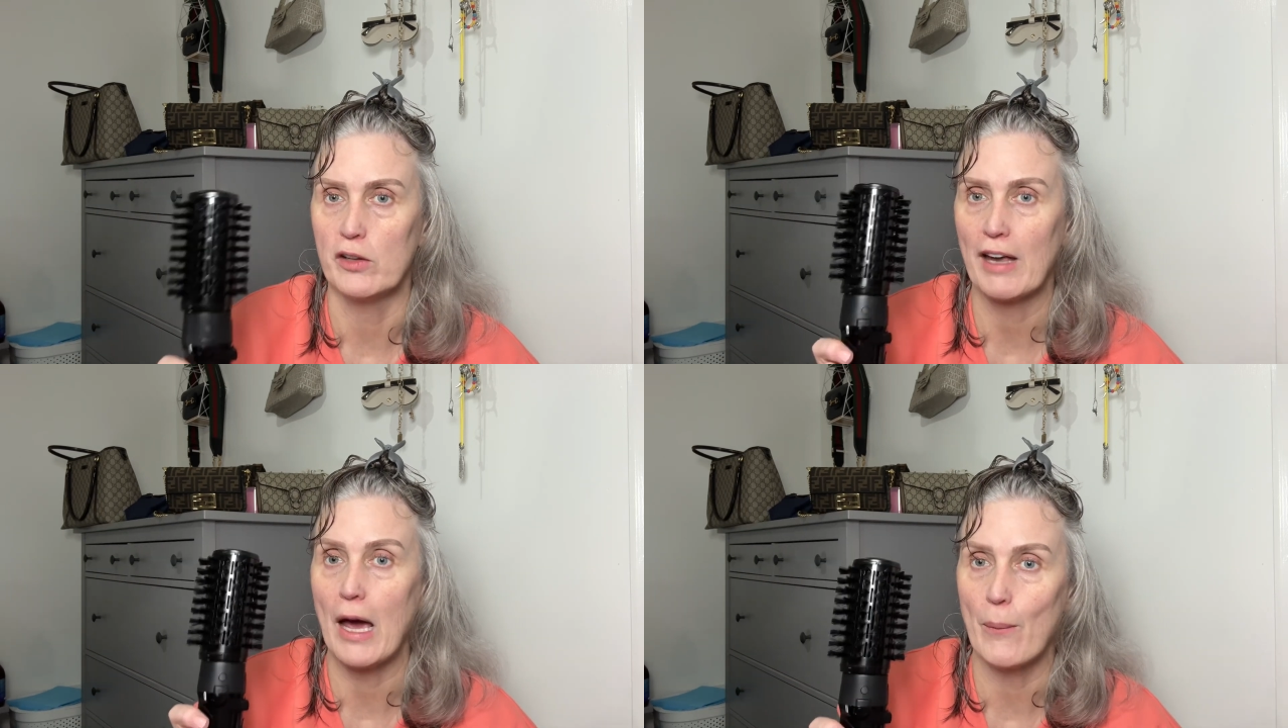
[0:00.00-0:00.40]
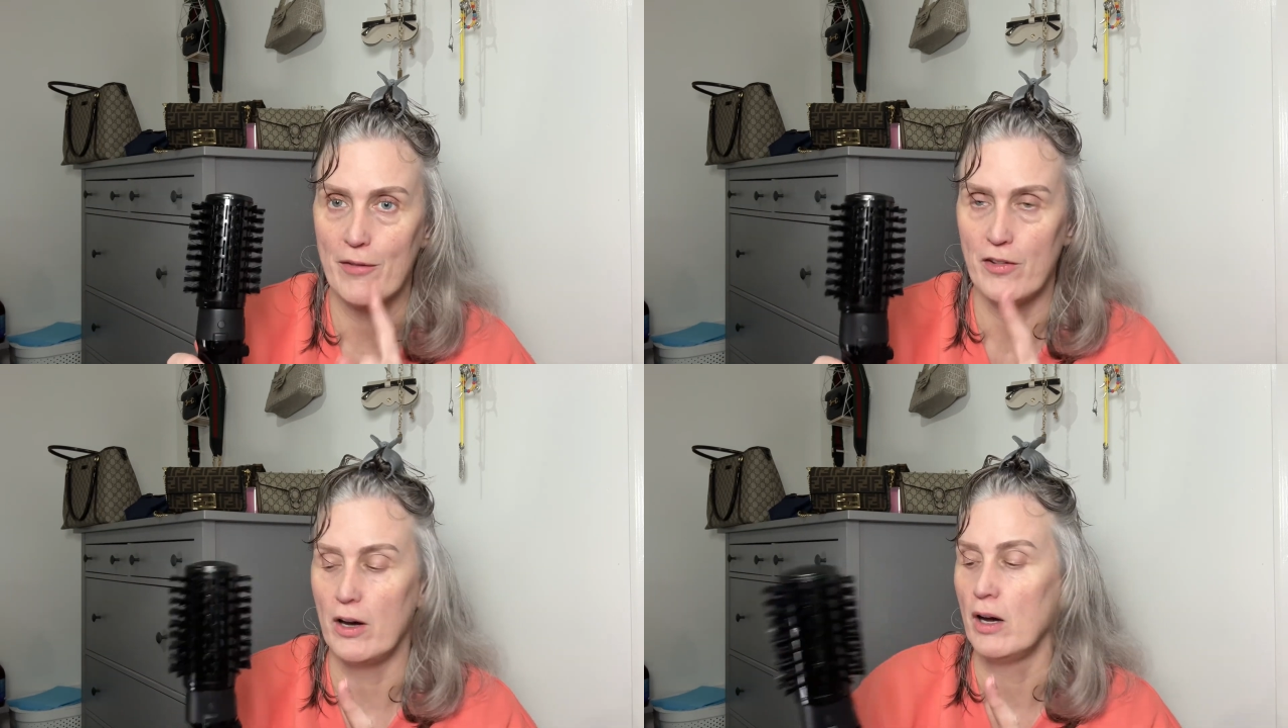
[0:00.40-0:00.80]

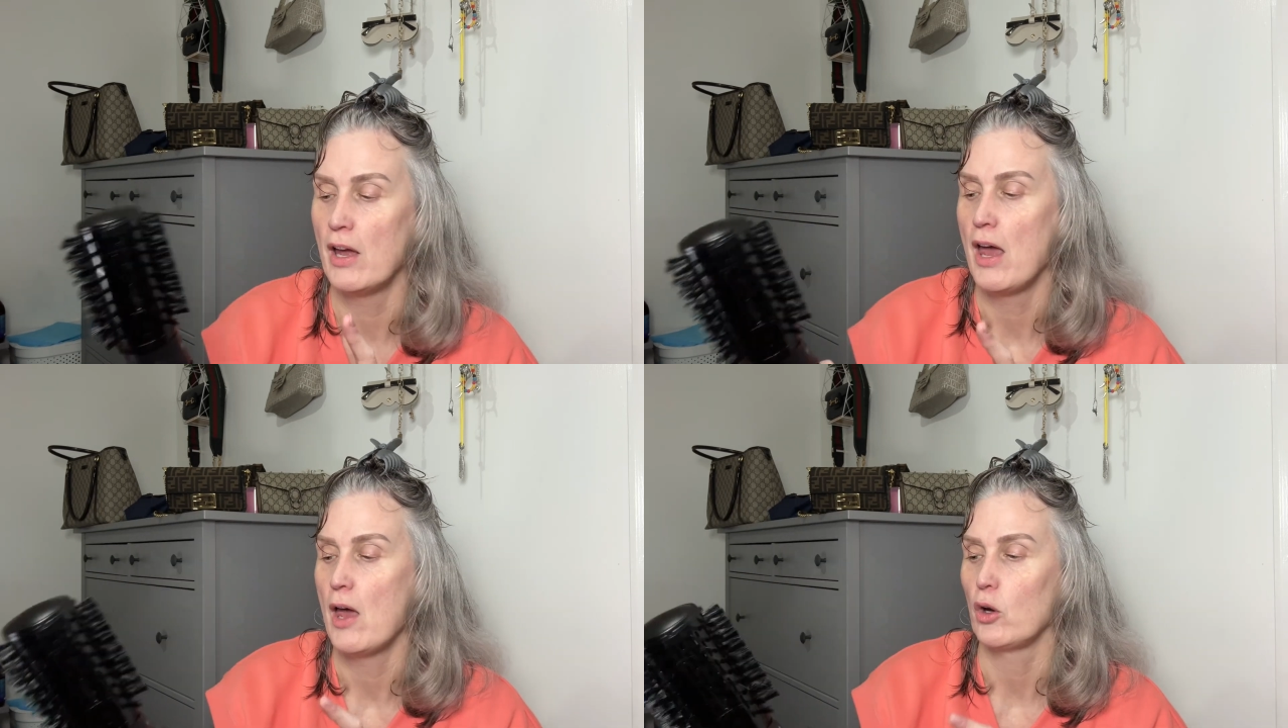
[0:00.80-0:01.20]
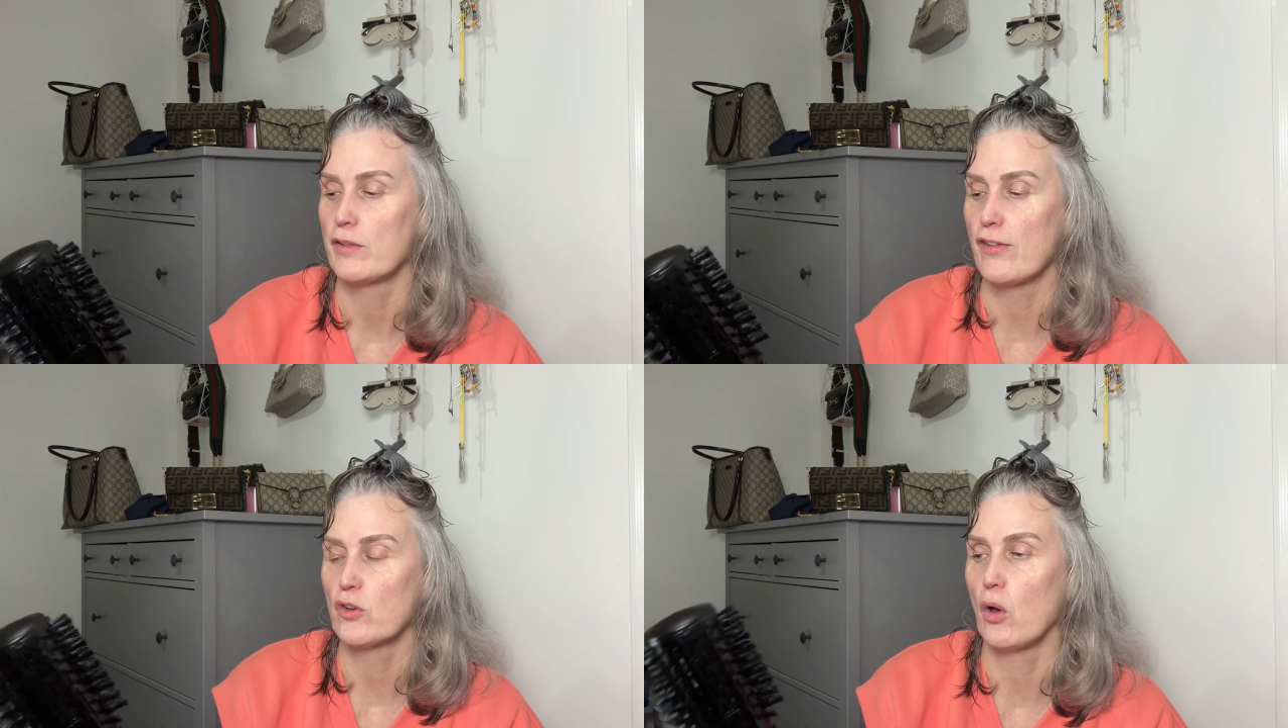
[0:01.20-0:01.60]
However, because
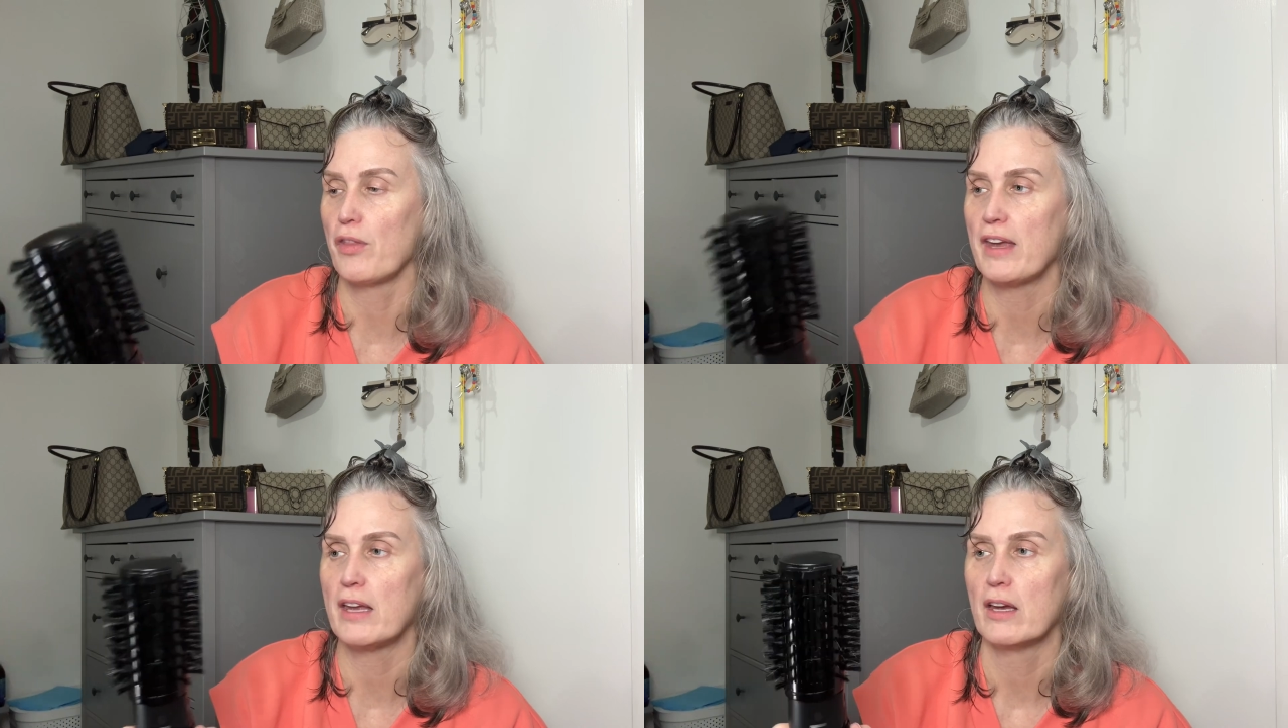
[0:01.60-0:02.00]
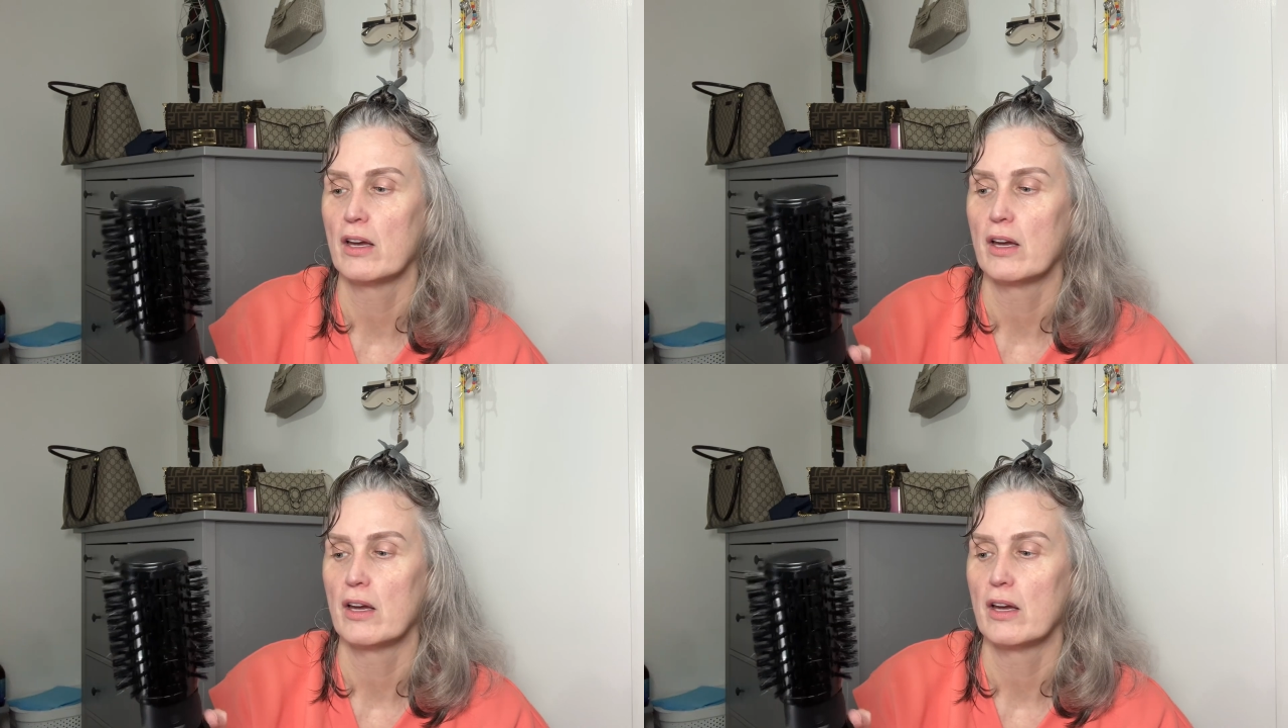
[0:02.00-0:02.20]
it's got it